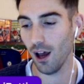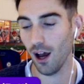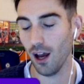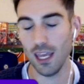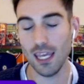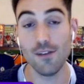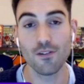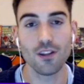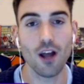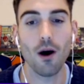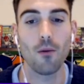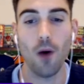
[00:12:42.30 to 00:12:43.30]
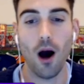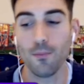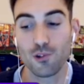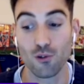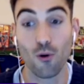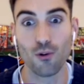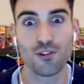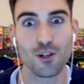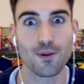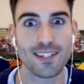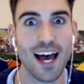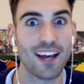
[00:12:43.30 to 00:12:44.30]
even though I'm drawn
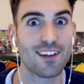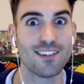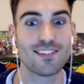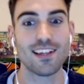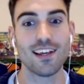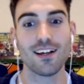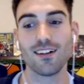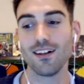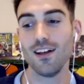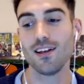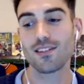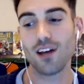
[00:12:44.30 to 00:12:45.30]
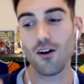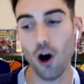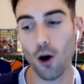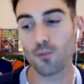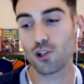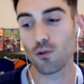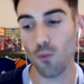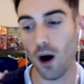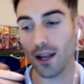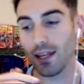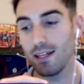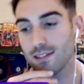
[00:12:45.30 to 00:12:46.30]
to attackers still. So option
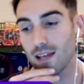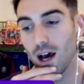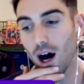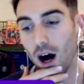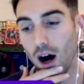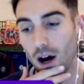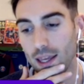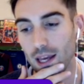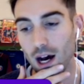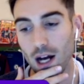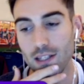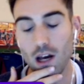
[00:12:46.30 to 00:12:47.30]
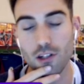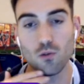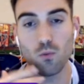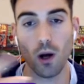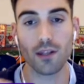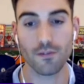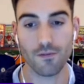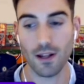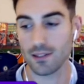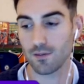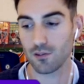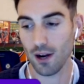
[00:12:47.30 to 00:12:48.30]
1 is I do one
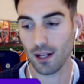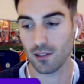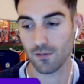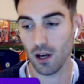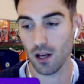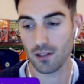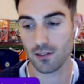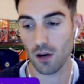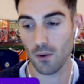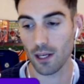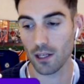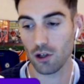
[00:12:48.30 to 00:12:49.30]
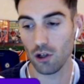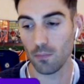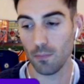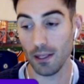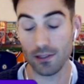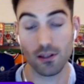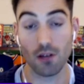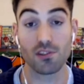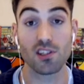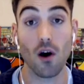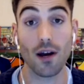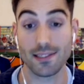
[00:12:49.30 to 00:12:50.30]
defensive transfer. So it could be
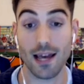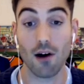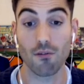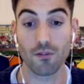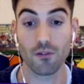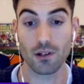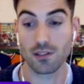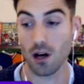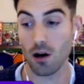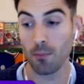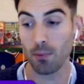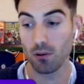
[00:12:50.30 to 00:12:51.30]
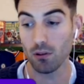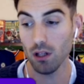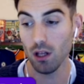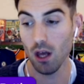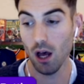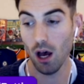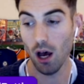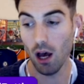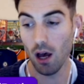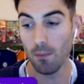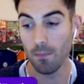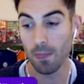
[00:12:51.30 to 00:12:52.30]
Saiss out, for example.
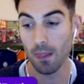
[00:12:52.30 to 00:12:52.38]
And